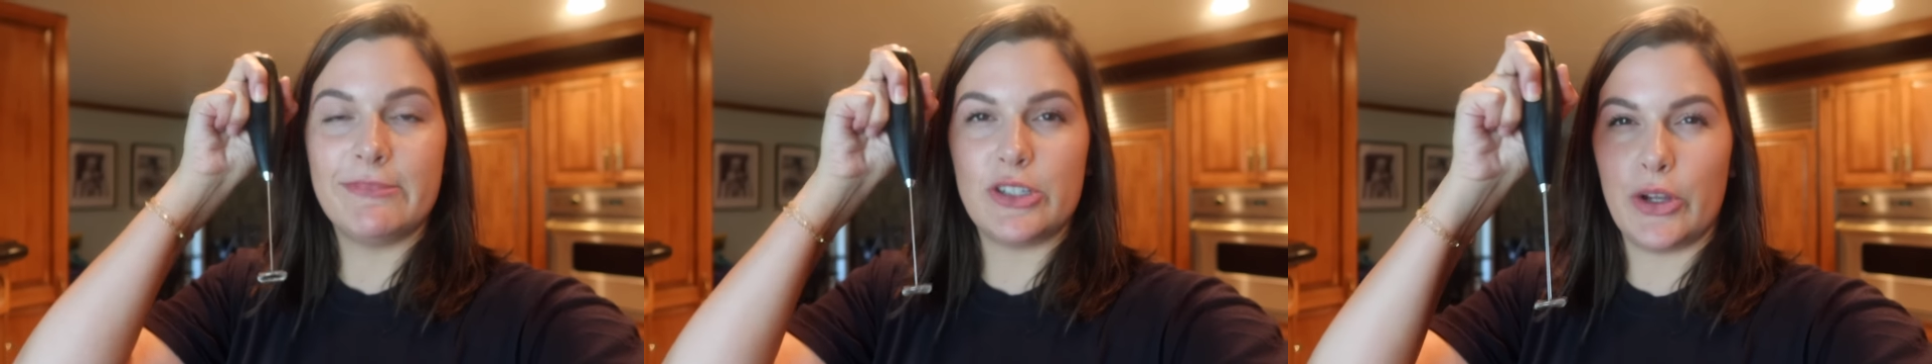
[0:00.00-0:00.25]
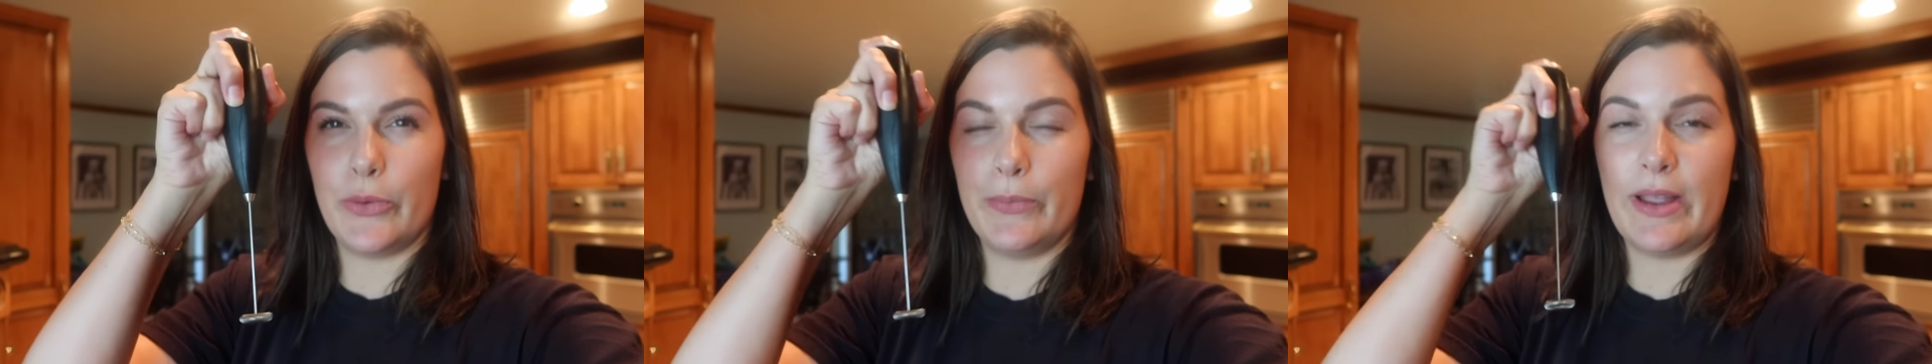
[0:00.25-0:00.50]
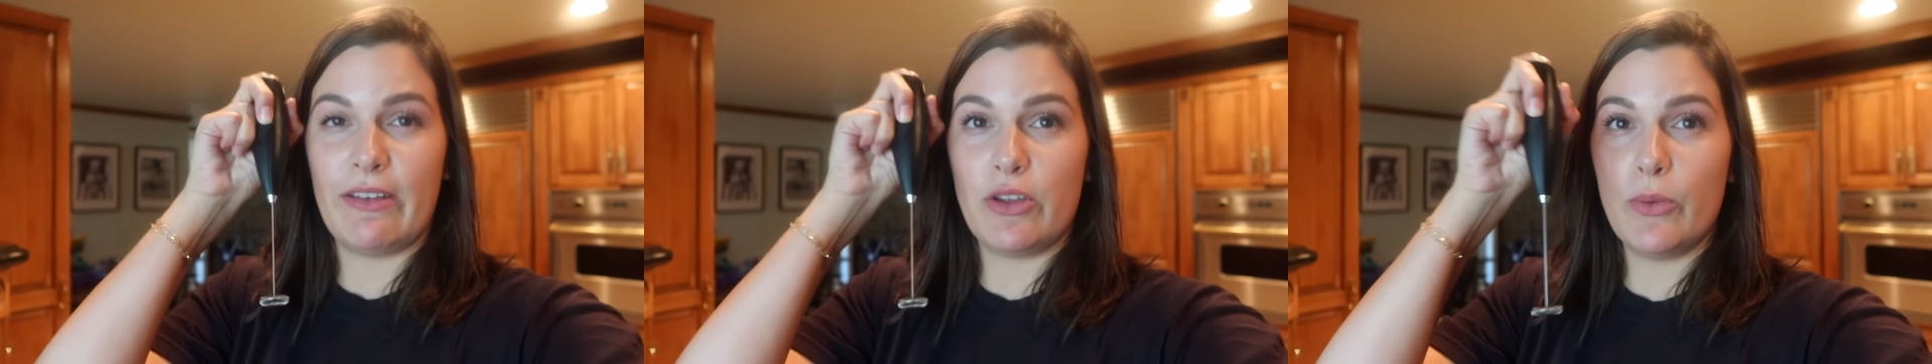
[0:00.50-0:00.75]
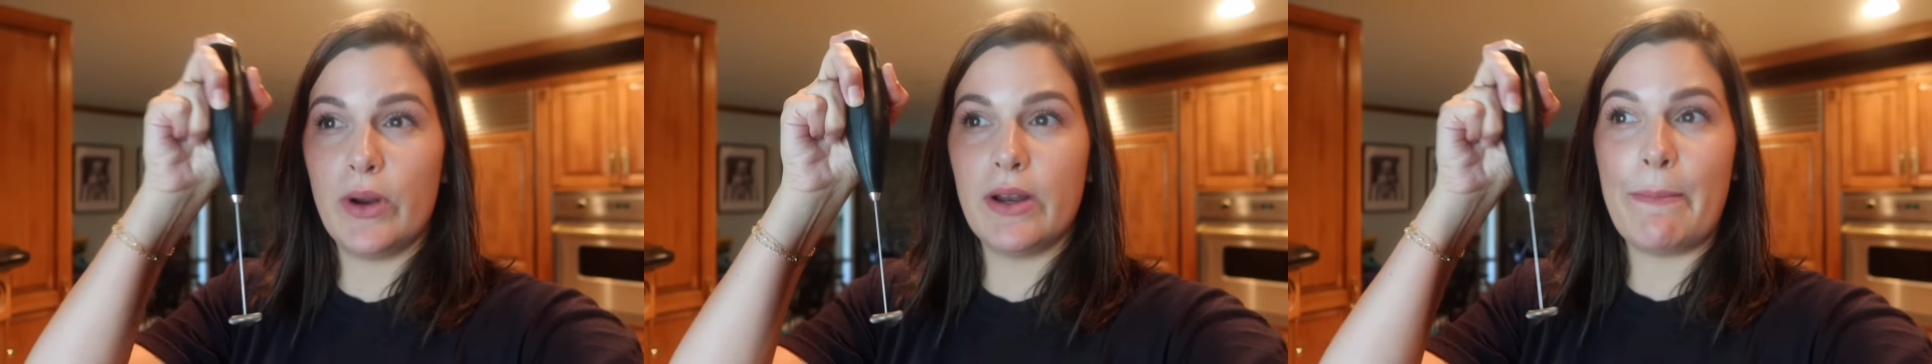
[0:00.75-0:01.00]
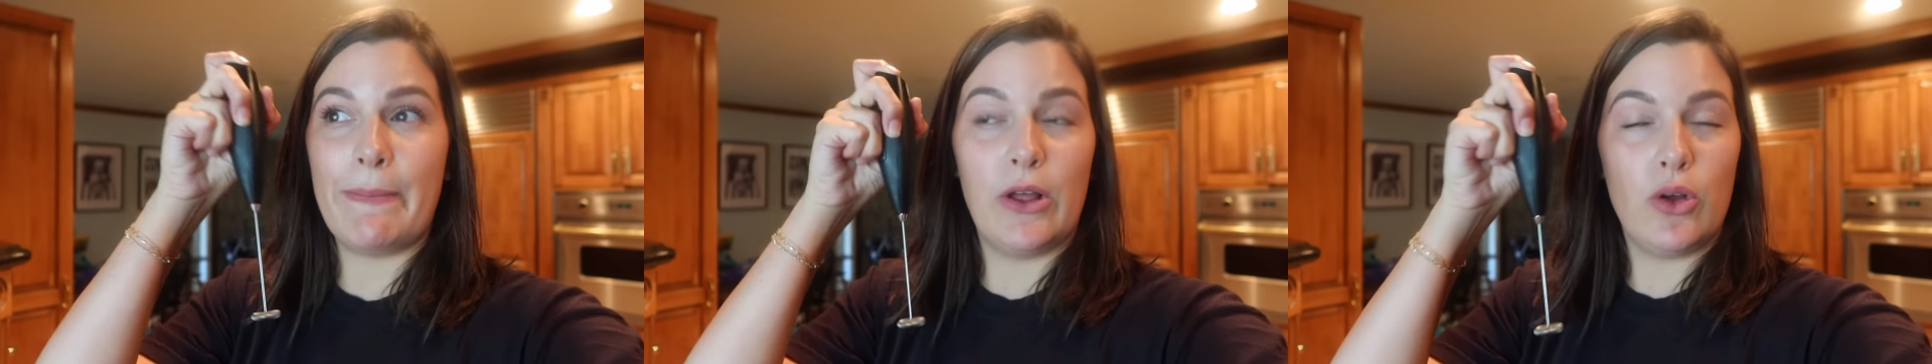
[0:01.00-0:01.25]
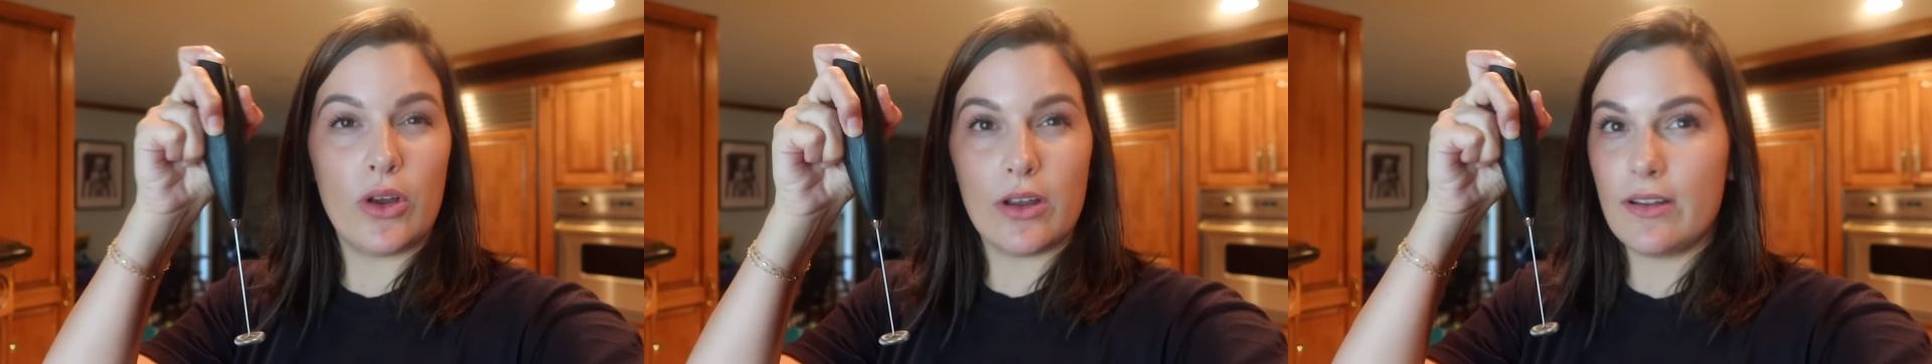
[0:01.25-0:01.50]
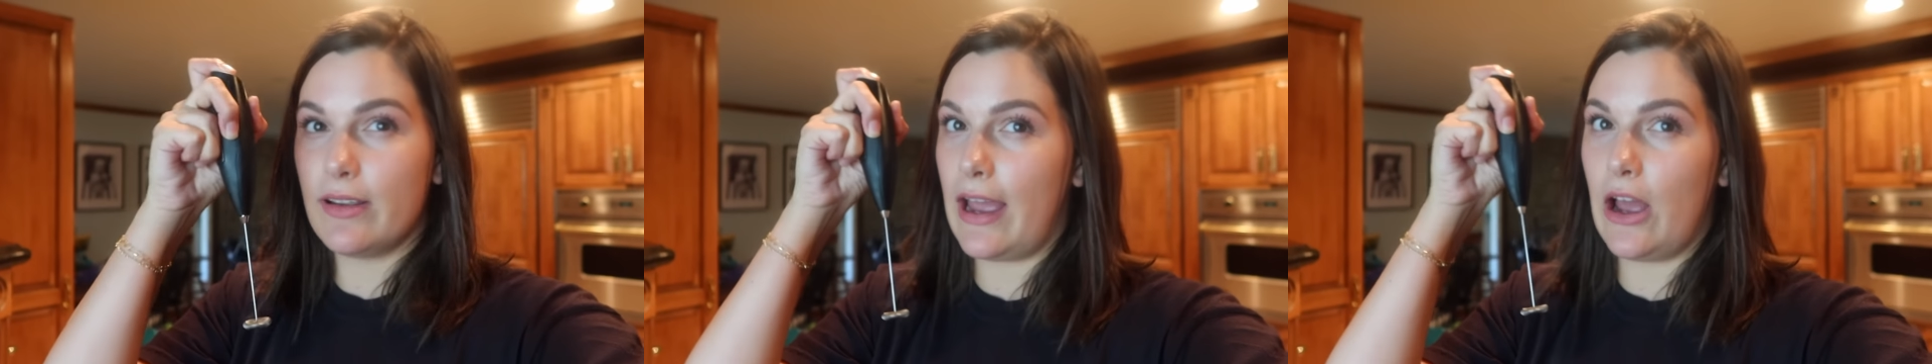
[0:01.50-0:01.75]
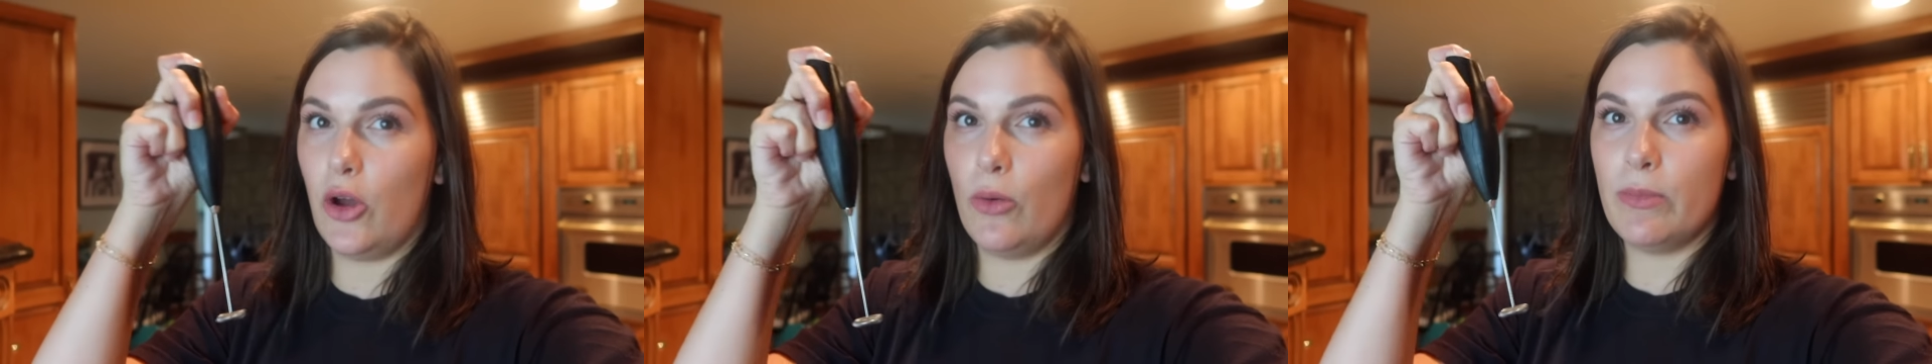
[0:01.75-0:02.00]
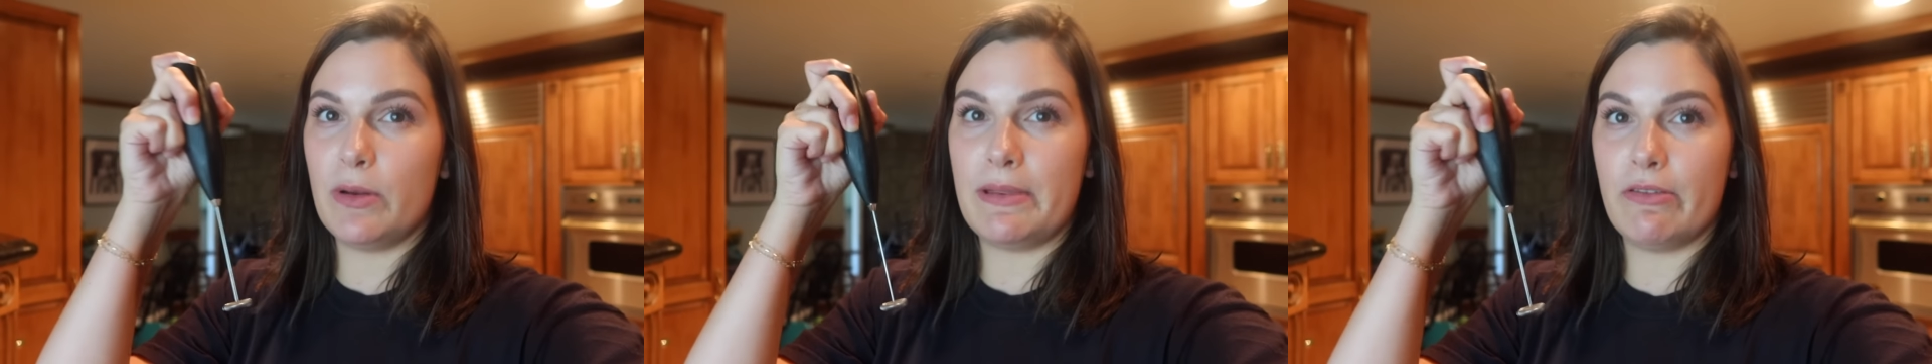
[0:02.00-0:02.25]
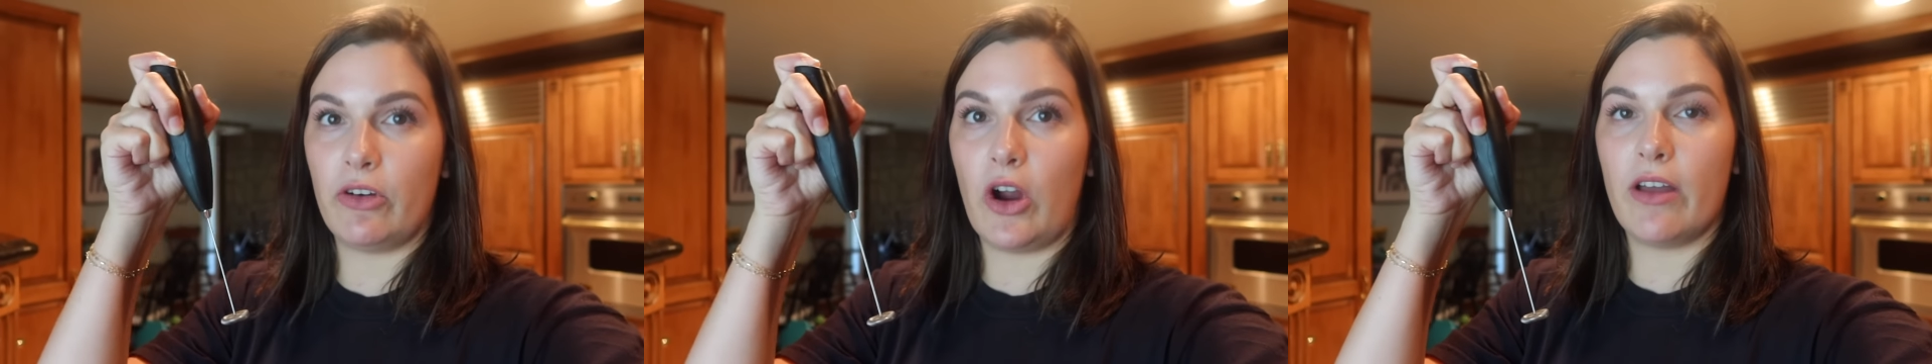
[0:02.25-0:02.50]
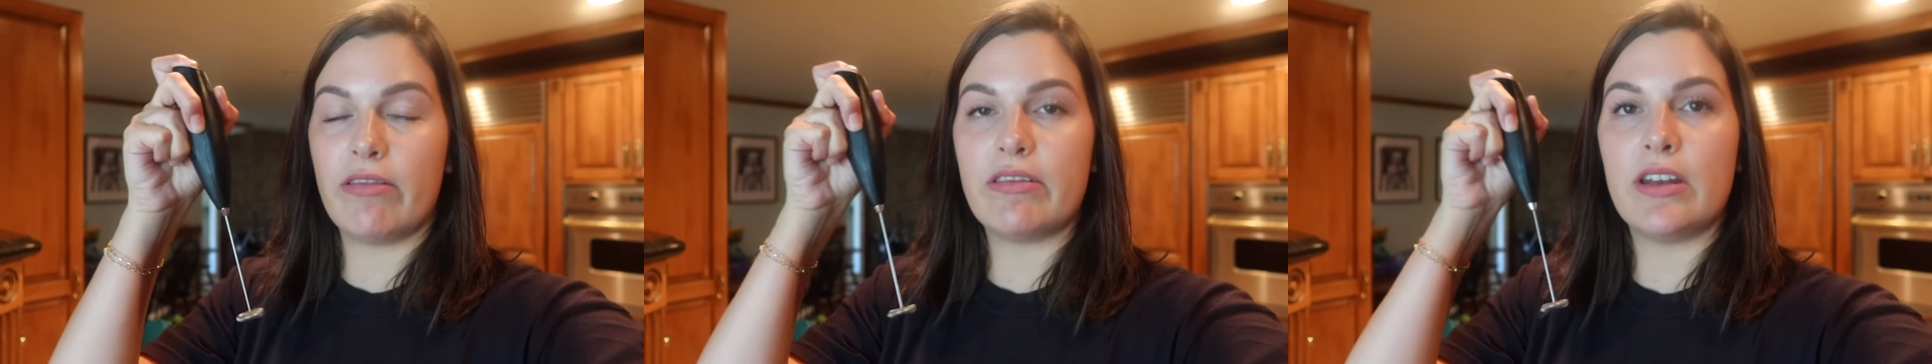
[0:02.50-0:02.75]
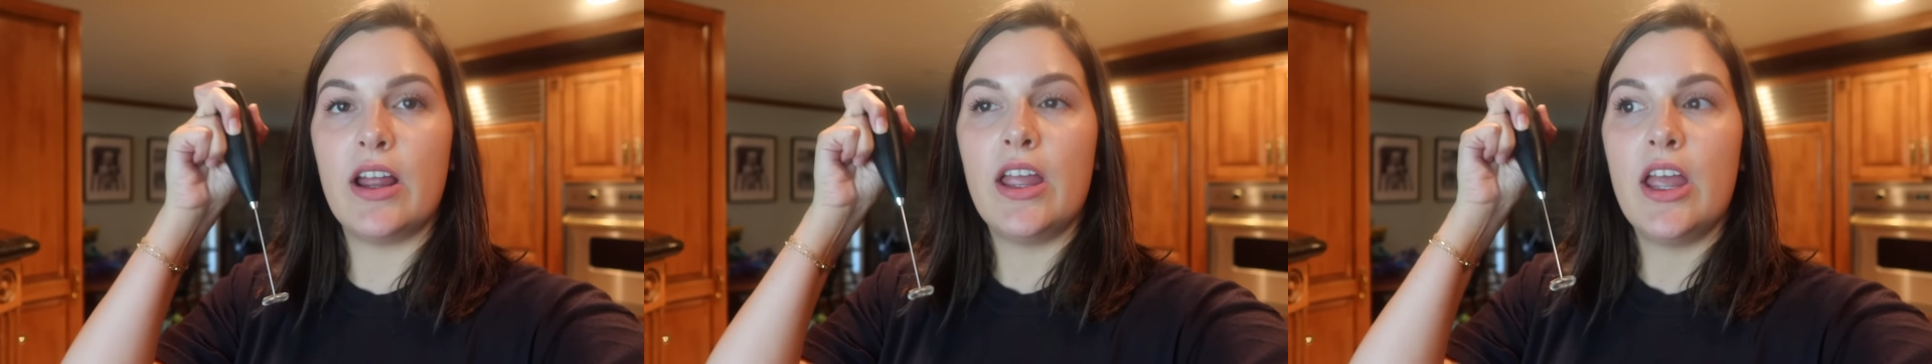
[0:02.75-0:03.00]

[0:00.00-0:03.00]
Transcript: So if you want milk at home to be frothed